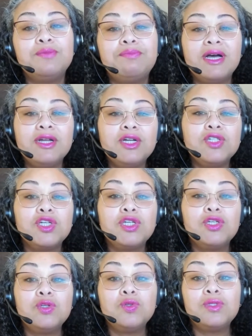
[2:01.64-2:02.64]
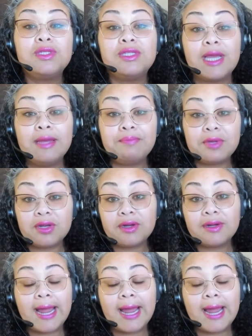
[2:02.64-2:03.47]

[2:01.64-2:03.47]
better to use Zapier